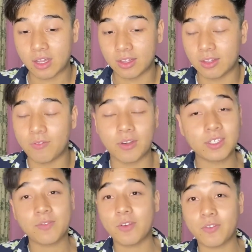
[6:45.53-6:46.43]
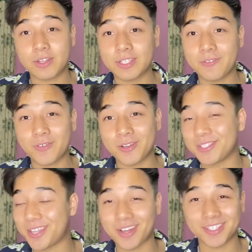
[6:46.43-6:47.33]
First thing
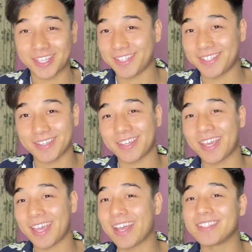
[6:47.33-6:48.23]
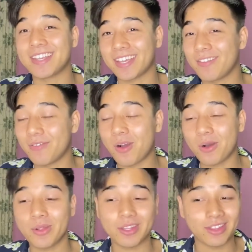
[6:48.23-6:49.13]
first, they are dancing, okay, and second of
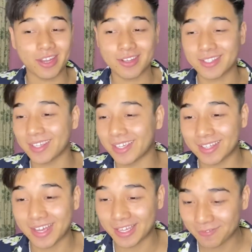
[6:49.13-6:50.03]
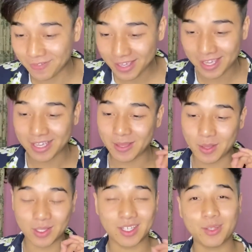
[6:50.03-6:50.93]
all, they are singing live.
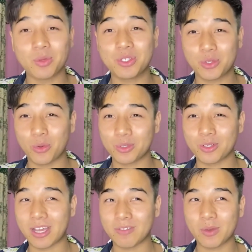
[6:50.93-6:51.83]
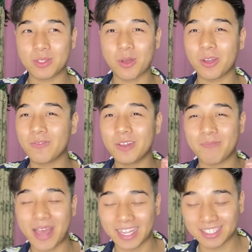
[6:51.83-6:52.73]
It was total live. There was not even a
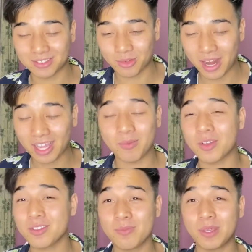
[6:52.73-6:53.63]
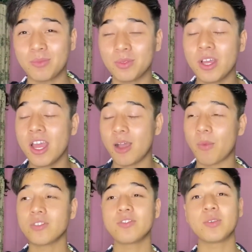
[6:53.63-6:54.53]
backing track. Most
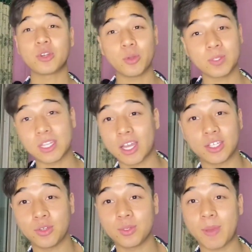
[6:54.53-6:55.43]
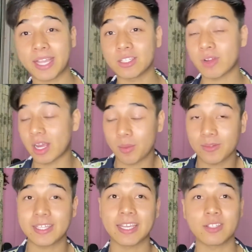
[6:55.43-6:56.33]
of the groups that use backing track, I'm
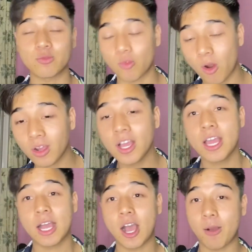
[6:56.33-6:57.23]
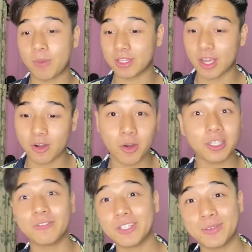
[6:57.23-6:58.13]
not saying it's wrong, but they are not
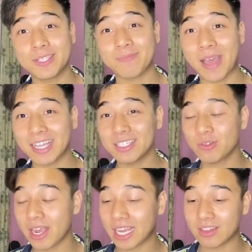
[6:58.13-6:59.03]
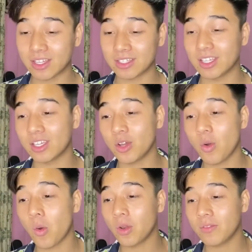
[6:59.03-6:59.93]
even using backing track, and
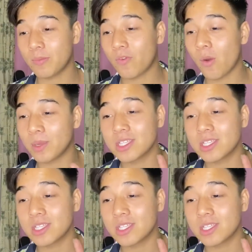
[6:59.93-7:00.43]
all of the performance is